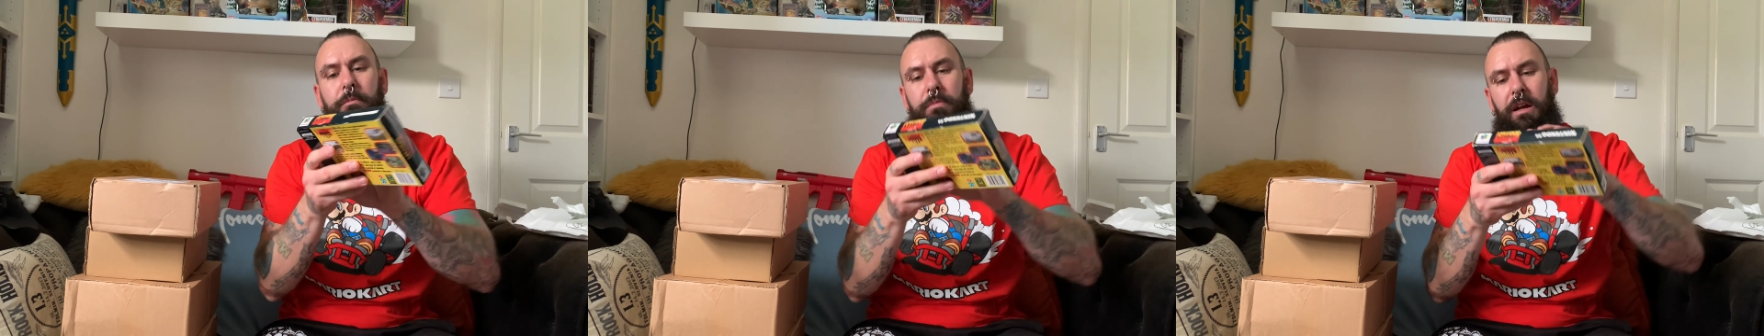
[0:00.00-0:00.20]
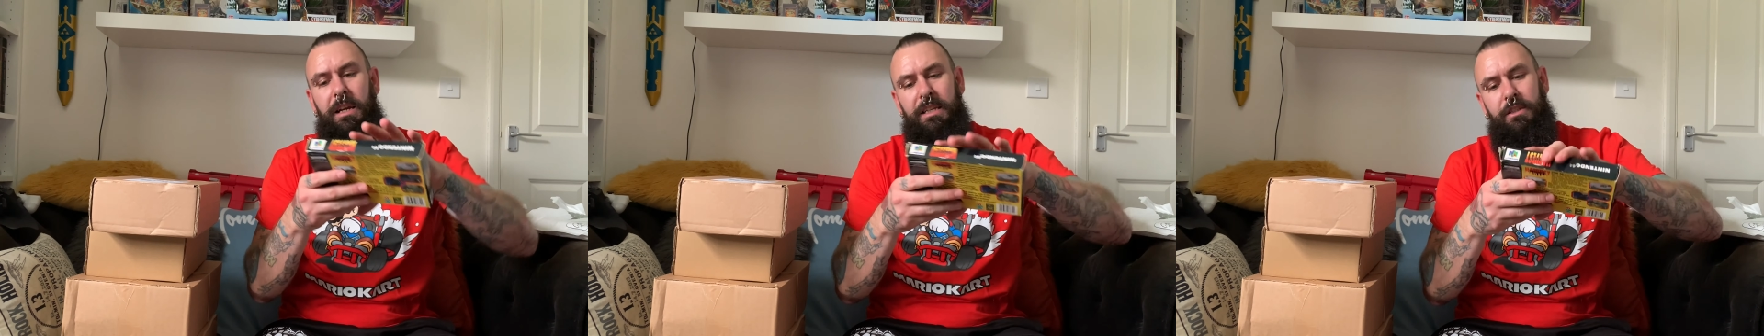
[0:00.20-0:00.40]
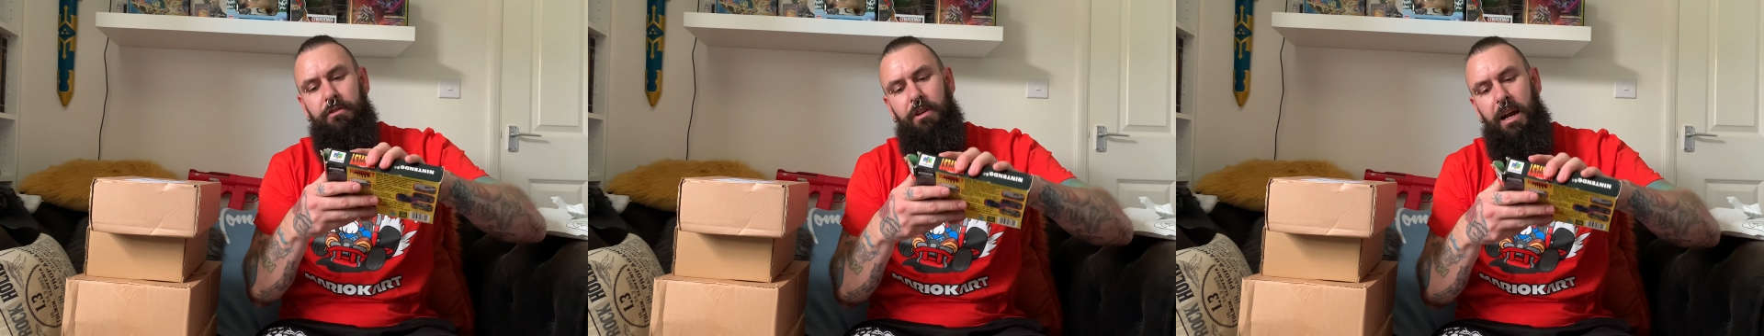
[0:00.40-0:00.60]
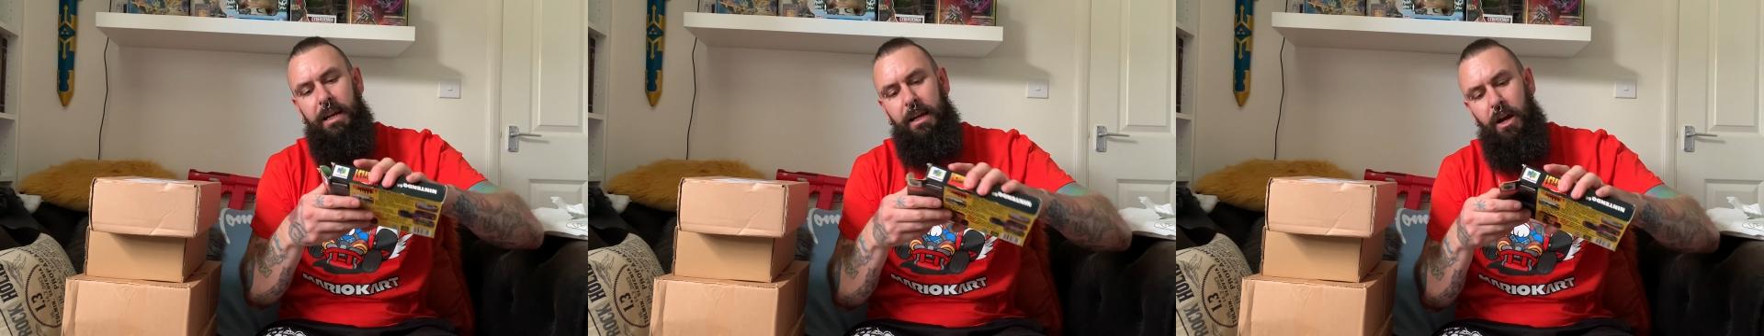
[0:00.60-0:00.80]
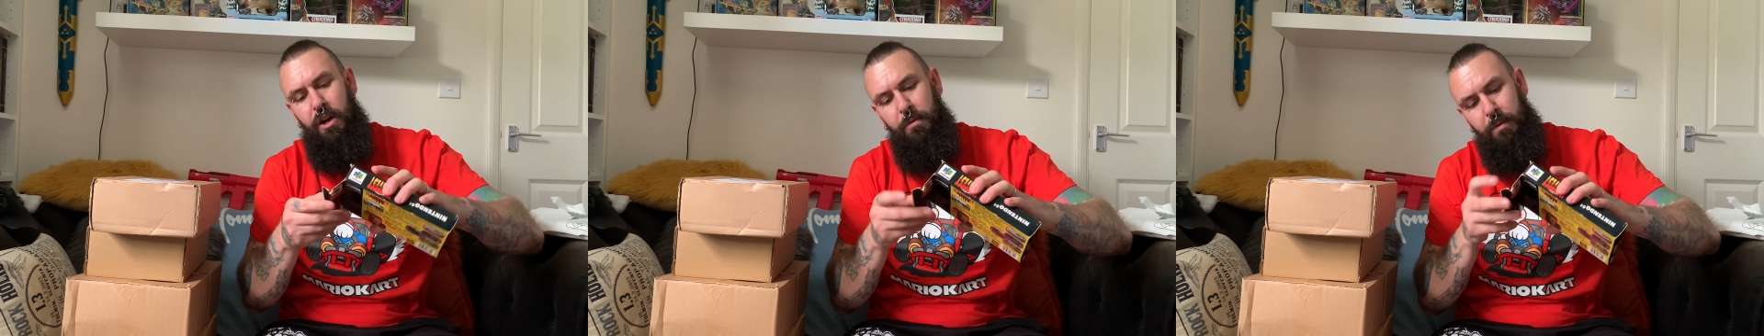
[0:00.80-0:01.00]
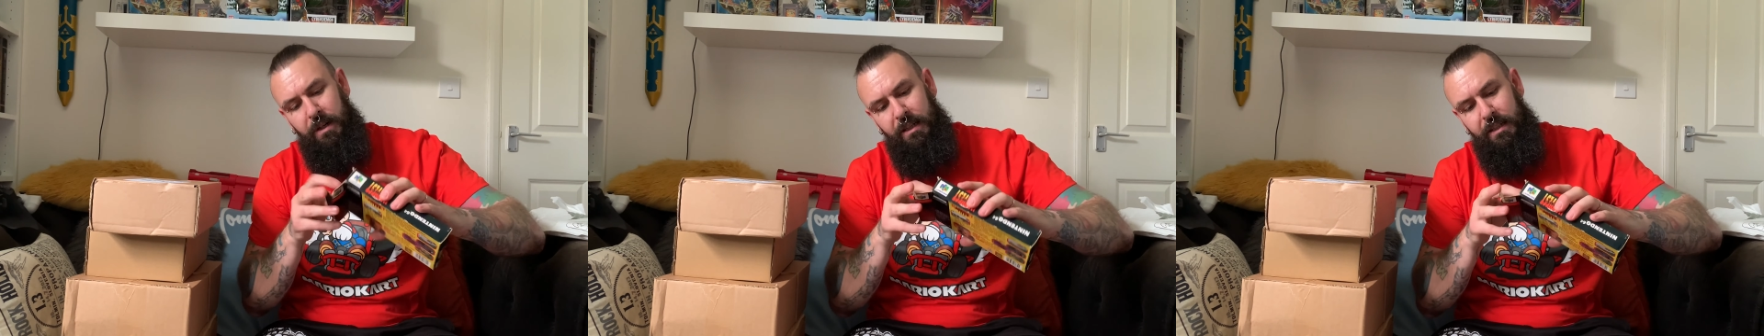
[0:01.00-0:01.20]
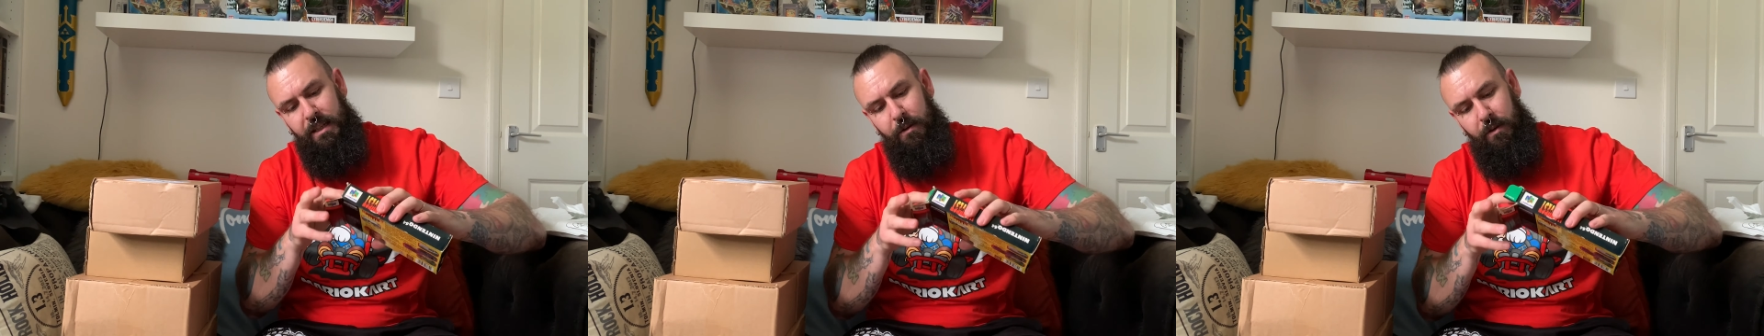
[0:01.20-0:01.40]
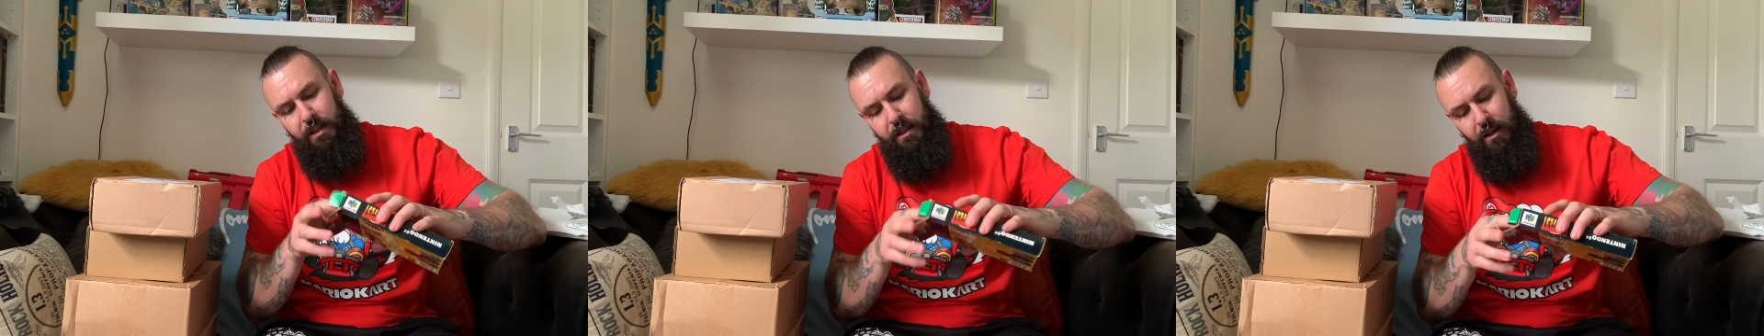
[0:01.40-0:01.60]
But let's crack it open and
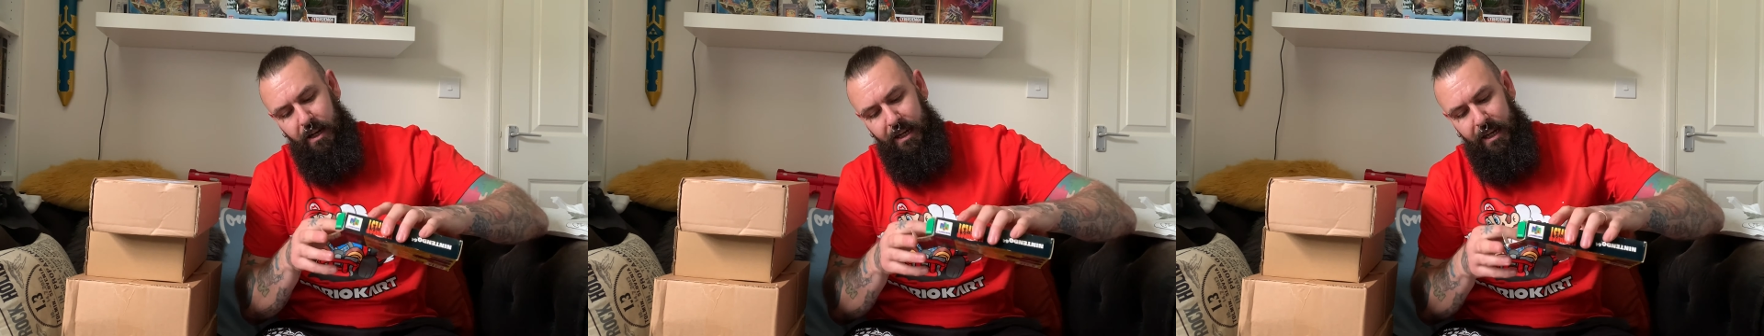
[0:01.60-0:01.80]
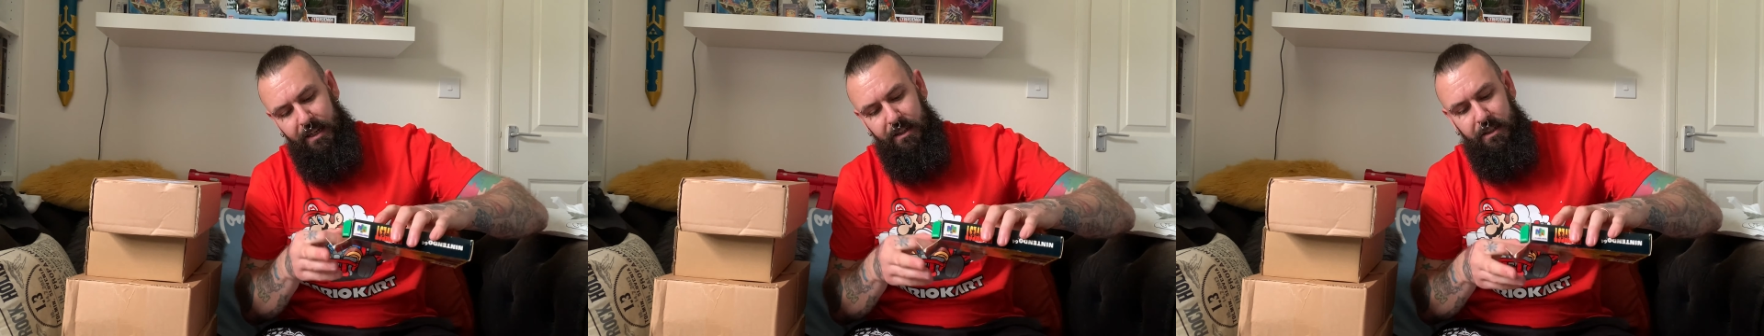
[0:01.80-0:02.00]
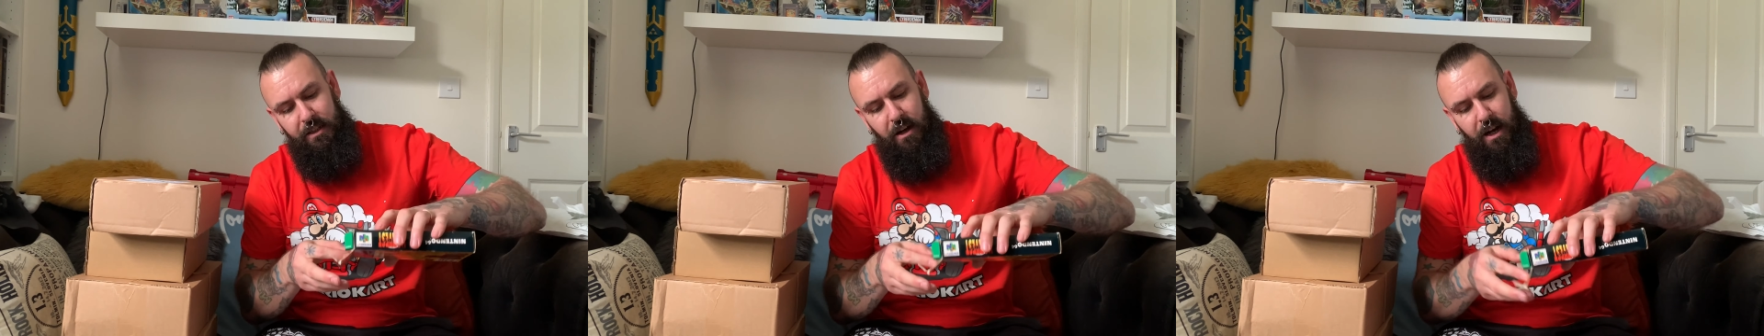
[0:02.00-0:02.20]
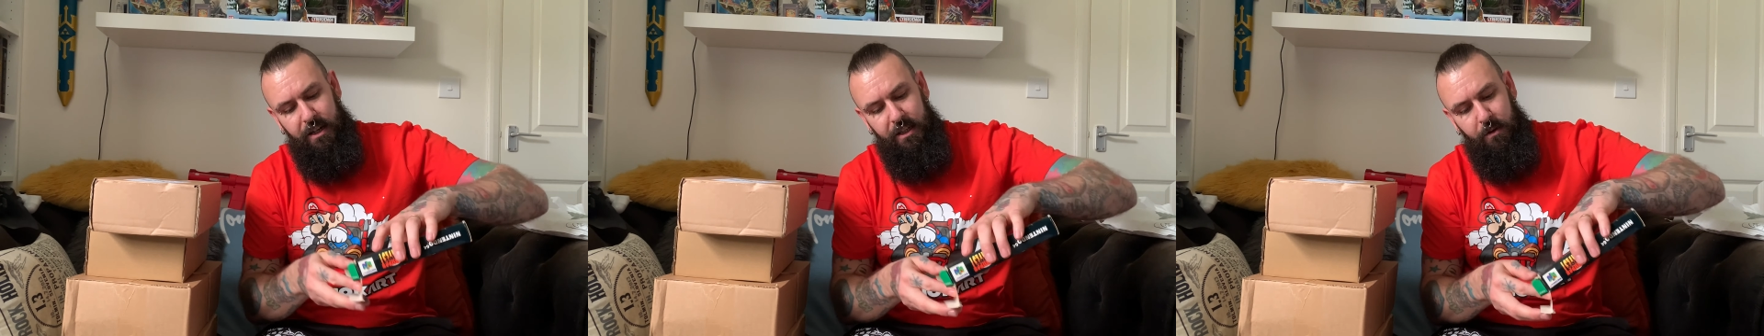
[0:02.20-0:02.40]
see what it's like inside.